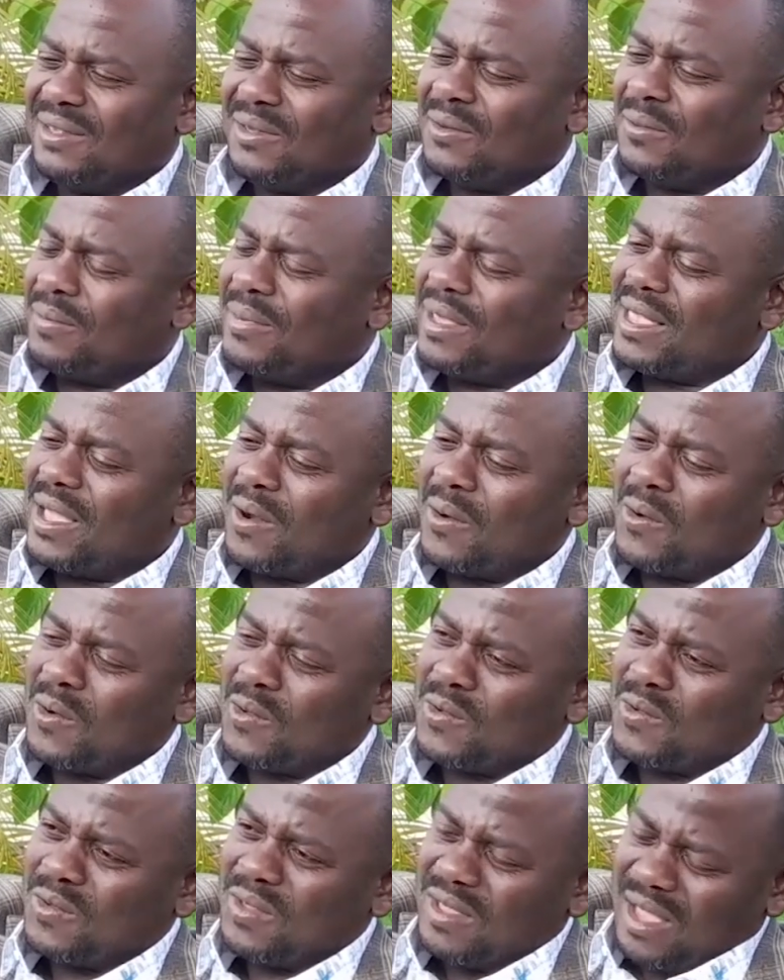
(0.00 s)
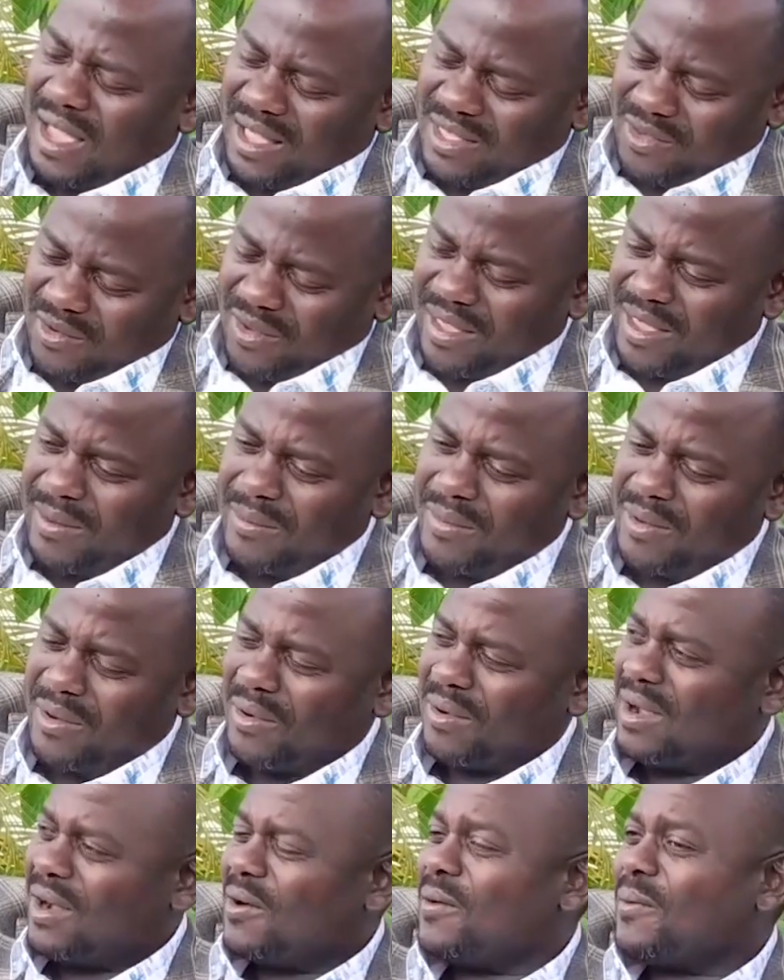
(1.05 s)
you better go and join
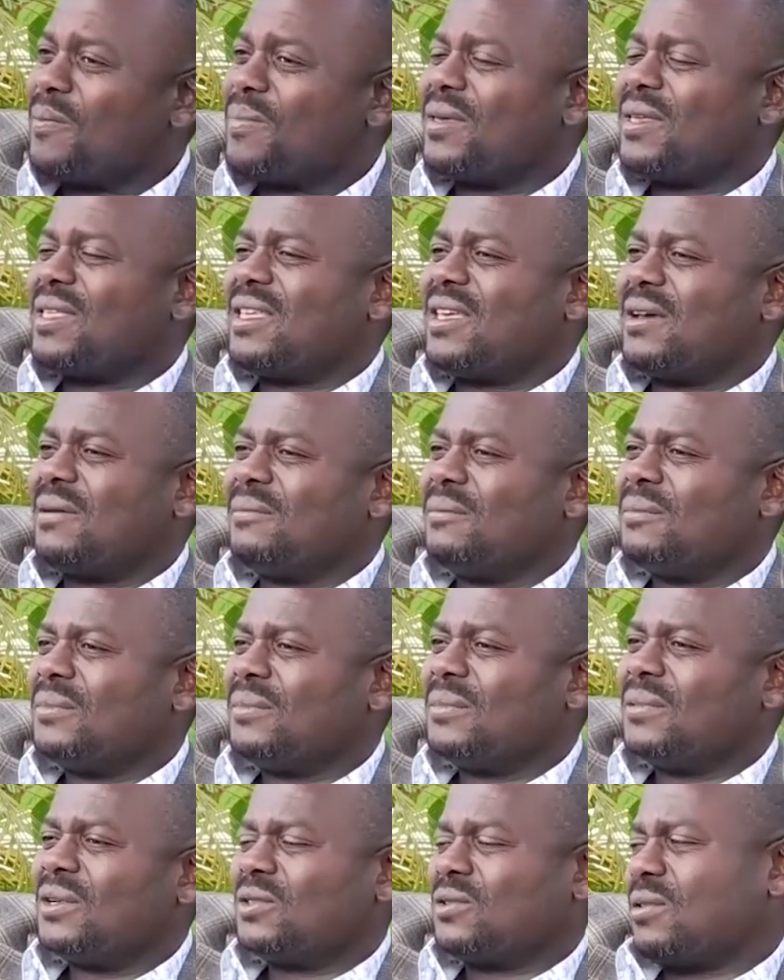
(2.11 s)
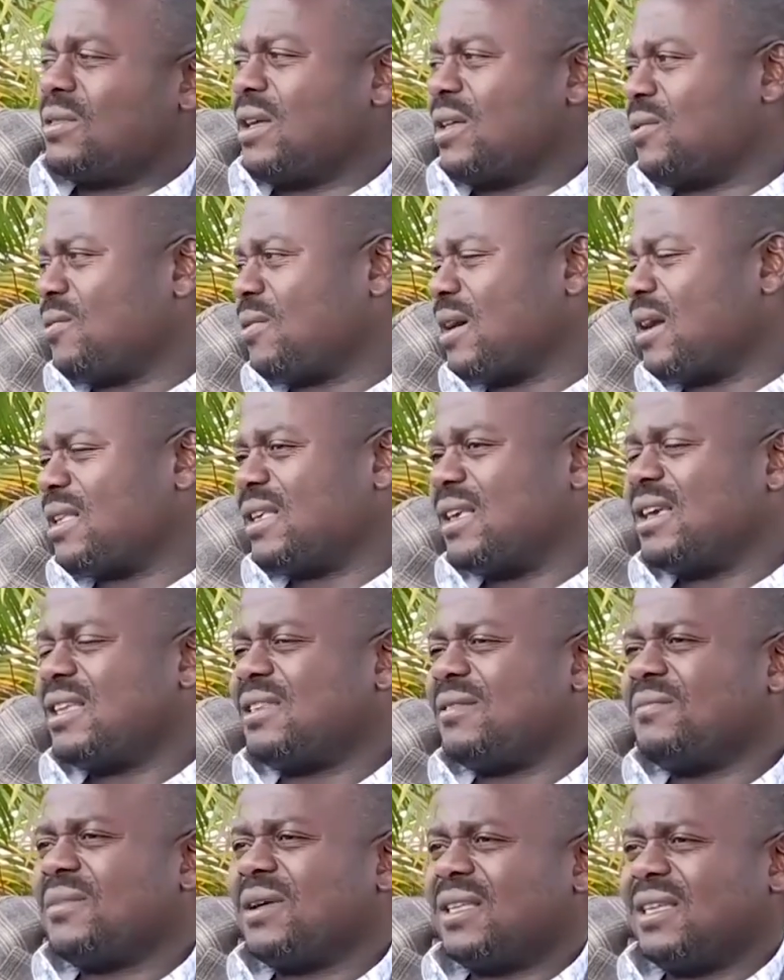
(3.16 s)
Emyoga or P D M so that you can
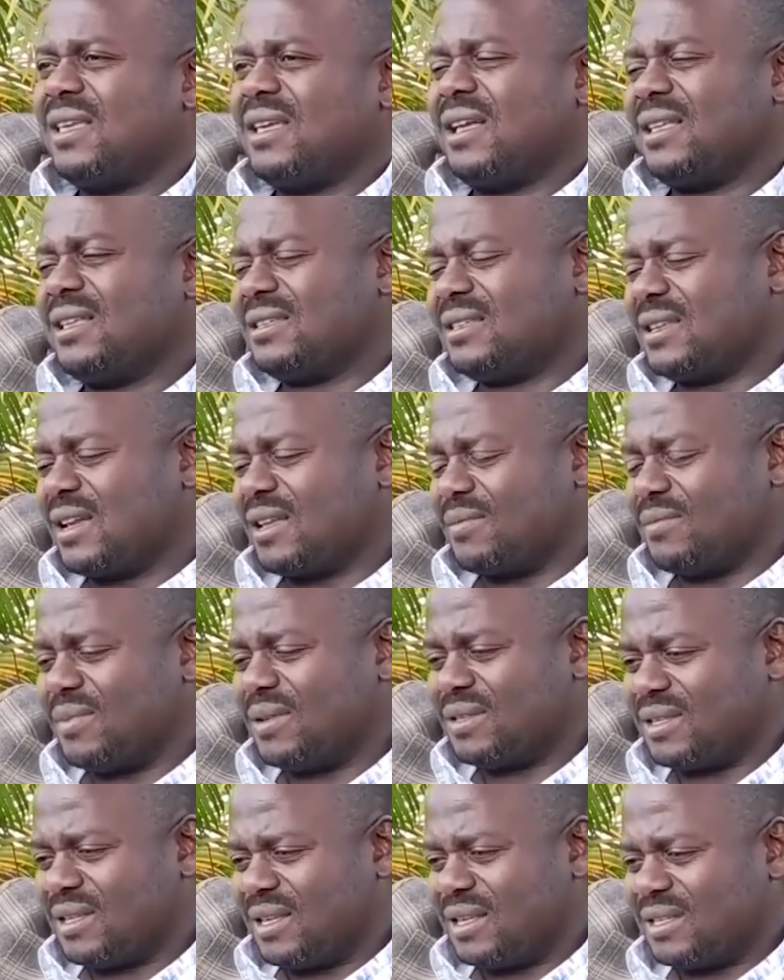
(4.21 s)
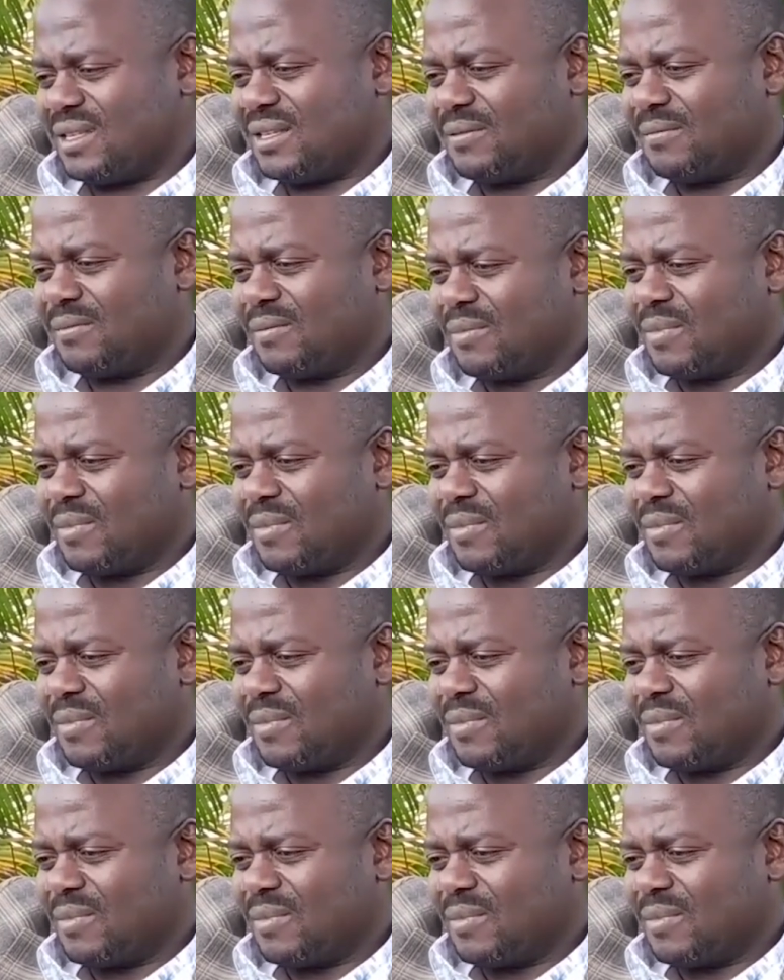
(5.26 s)
get money and start business.